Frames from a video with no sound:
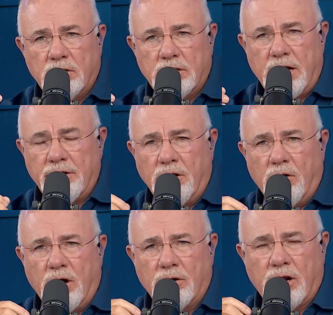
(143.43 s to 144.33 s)
now, you
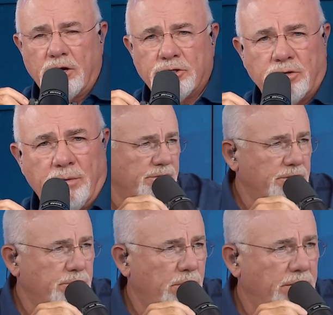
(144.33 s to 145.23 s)
know, on an extreme
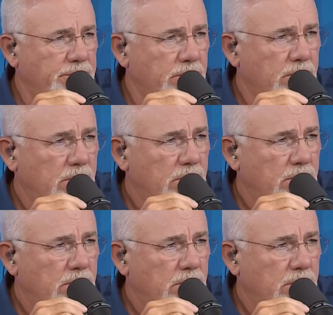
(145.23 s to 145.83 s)
situation,